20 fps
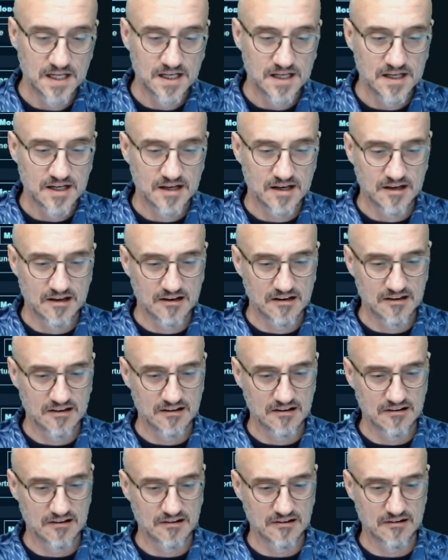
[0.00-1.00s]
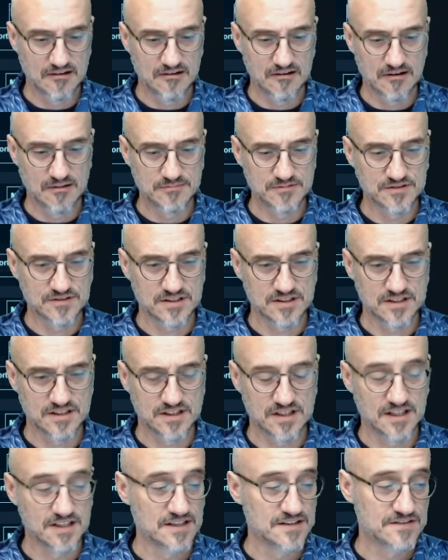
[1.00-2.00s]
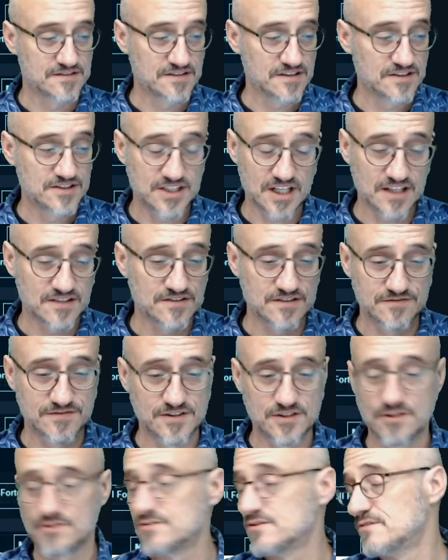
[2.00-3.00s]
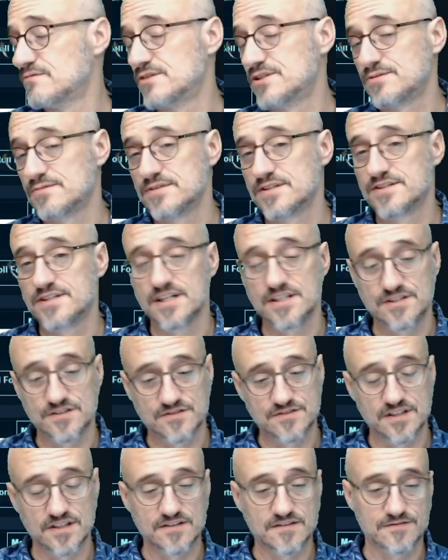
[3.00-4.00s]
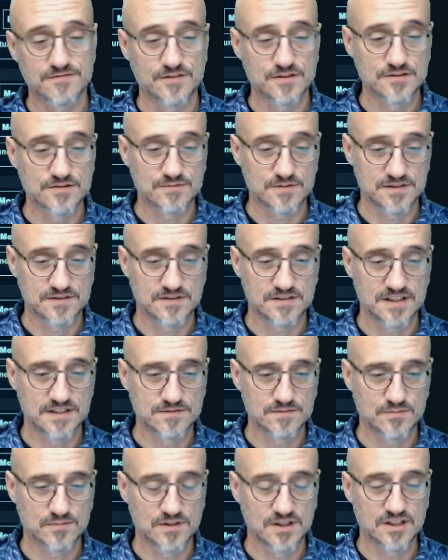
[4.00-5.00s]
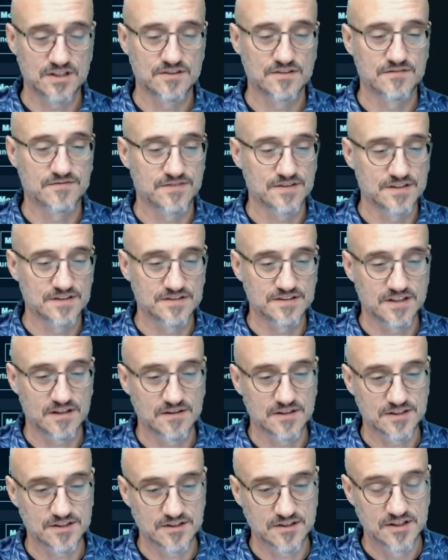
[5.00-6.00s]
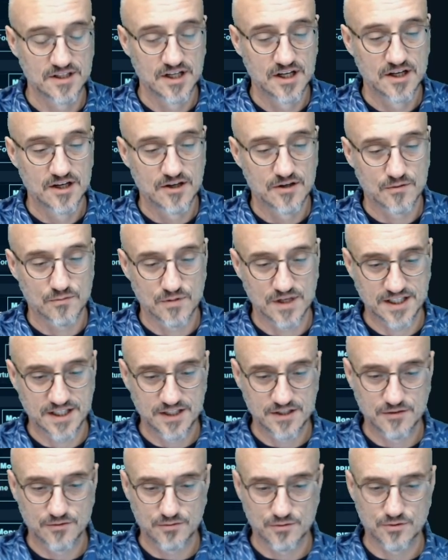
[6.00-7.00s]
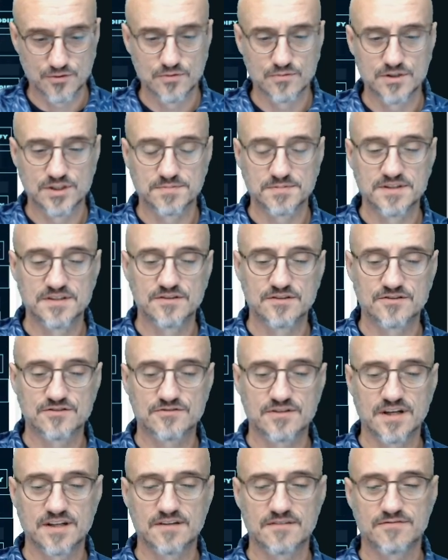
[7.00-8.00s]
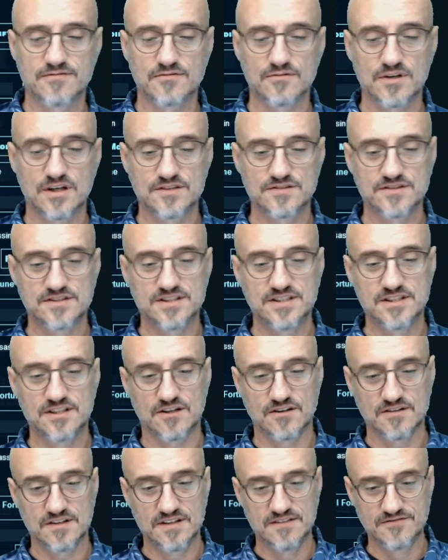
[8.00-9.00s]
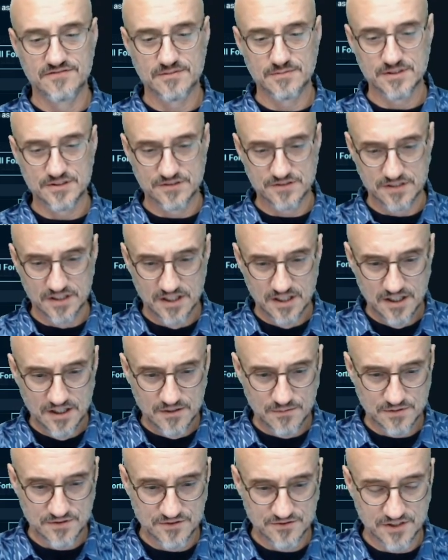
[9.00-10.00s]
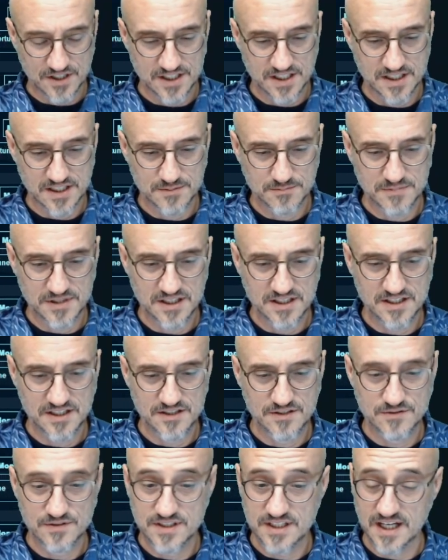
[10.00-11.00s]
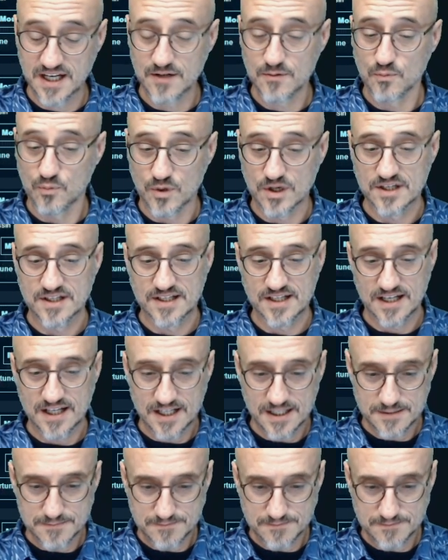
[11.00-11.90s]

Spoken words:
I'm just going to, and it suggests if you don't know which one to take, just take the first one. So that's what we're going to do for this character. Wrecking Crew, which means your strength and ferocity are infamous. When striking in melee, you gain 1 die.